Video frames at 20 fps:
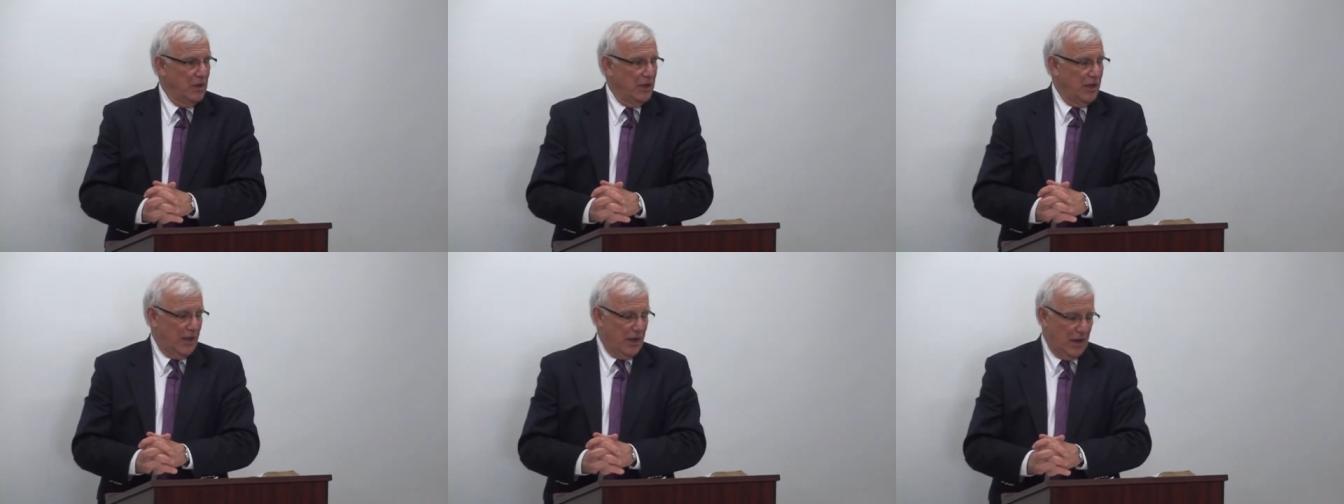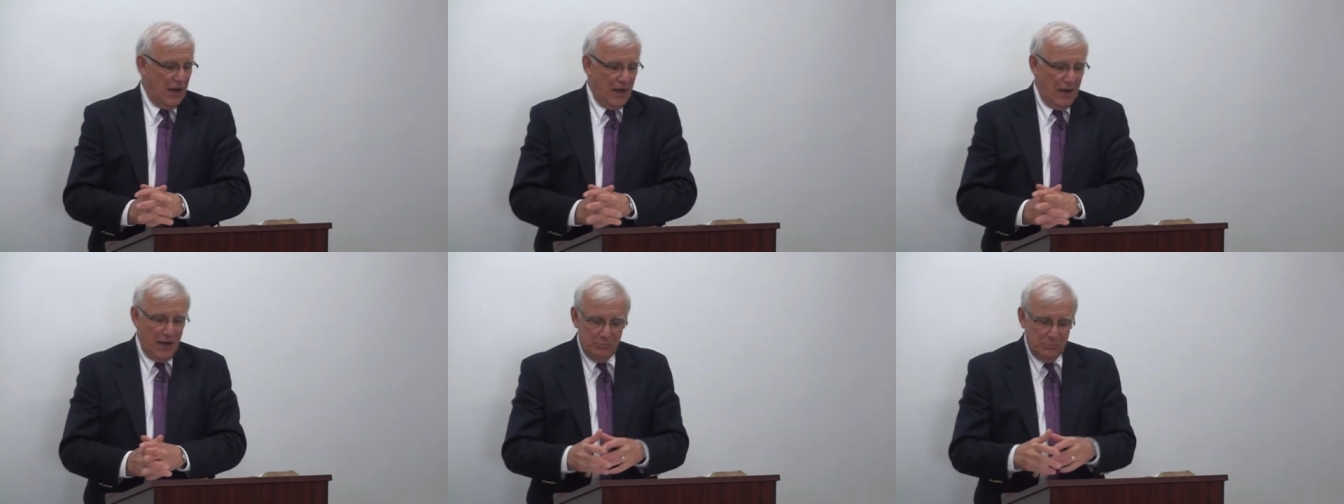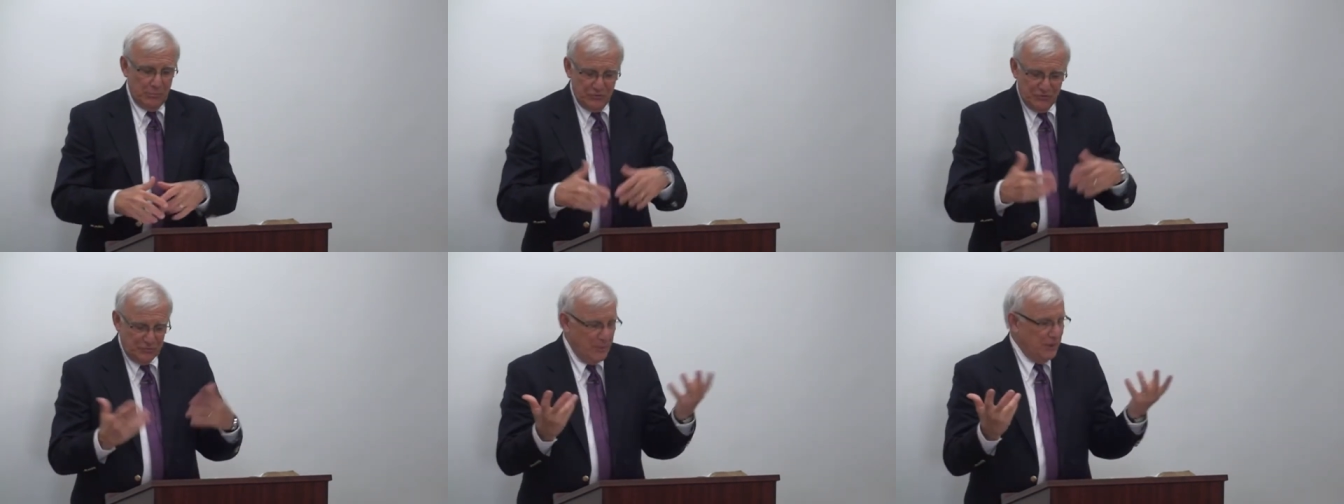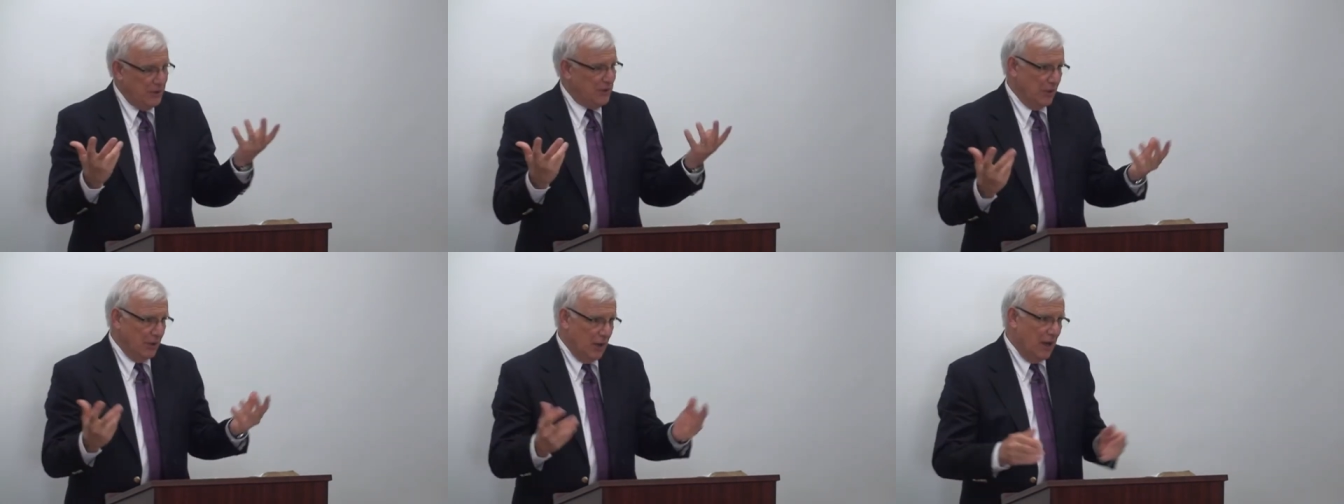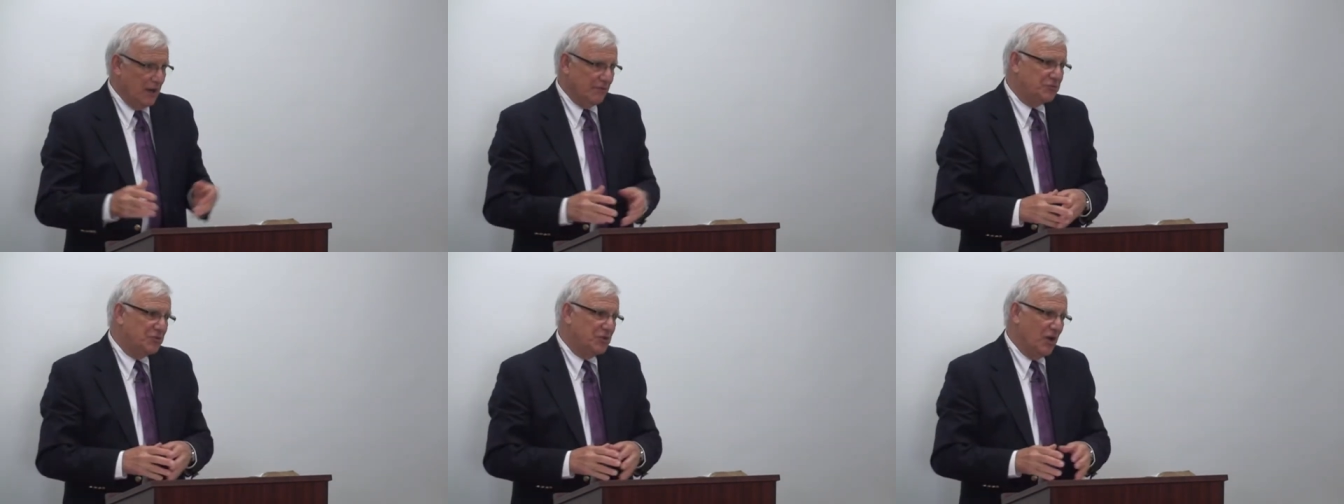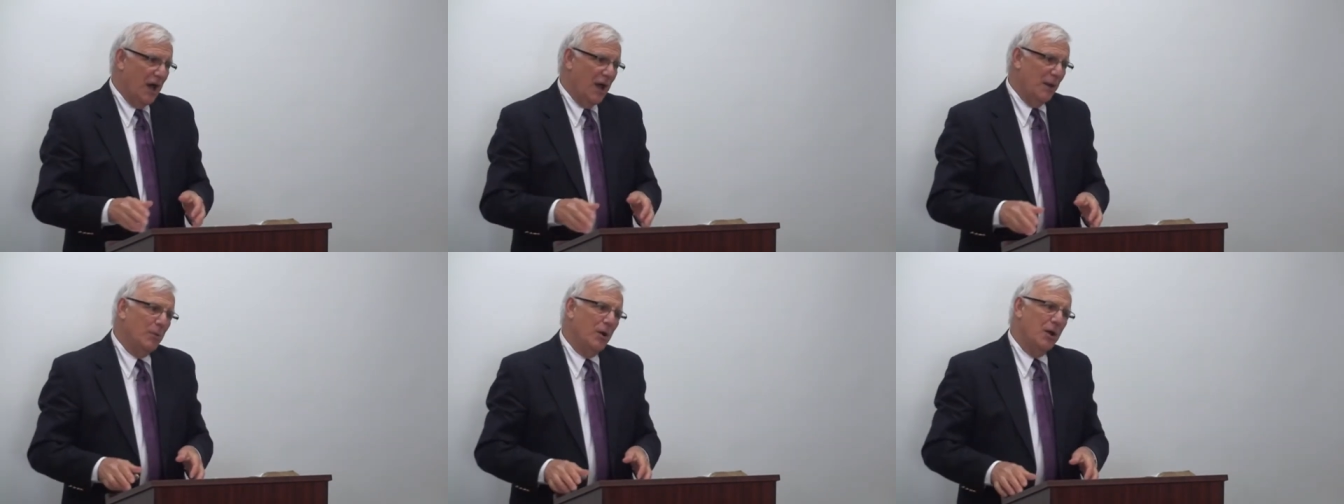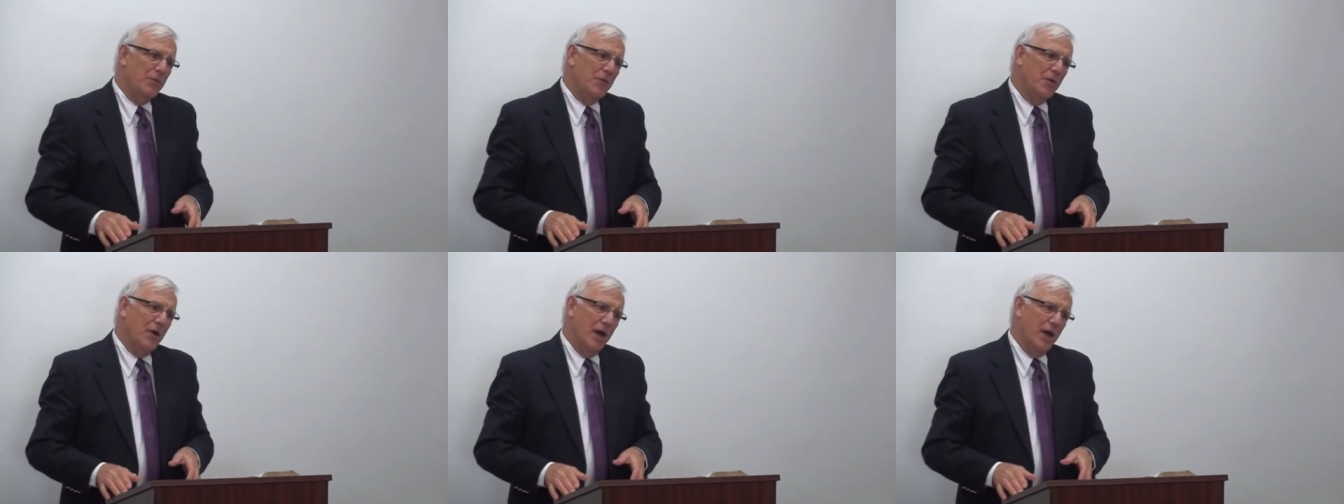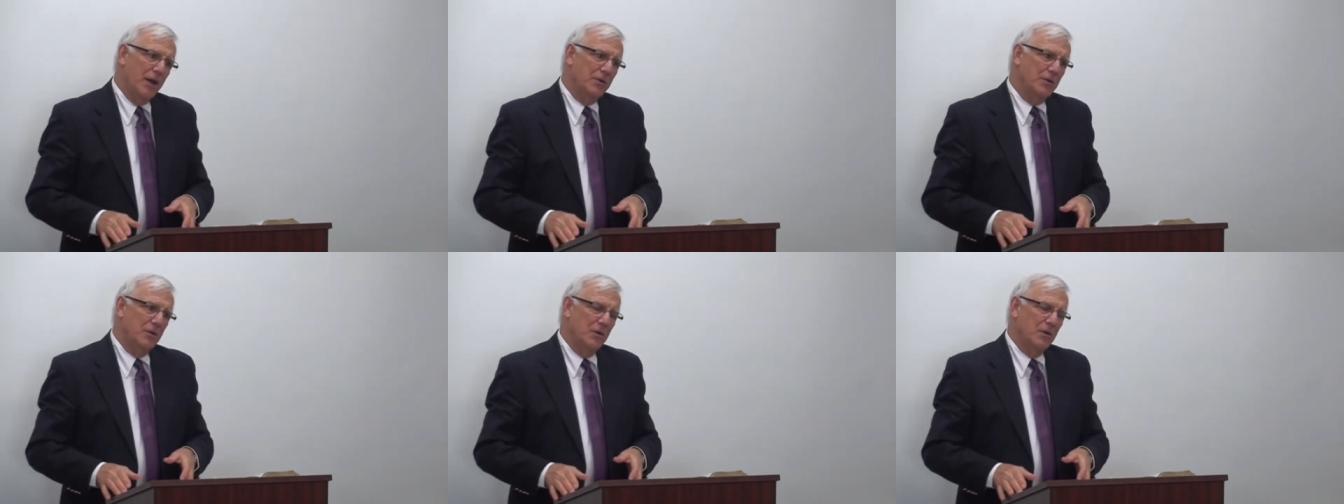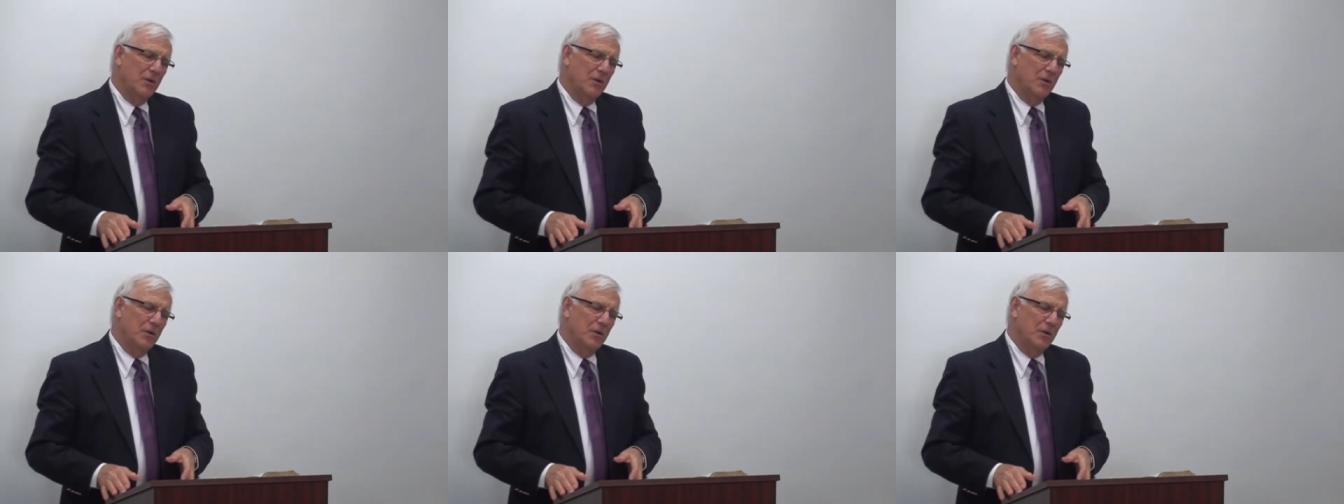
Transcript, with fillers: And I spend a lot of time on that.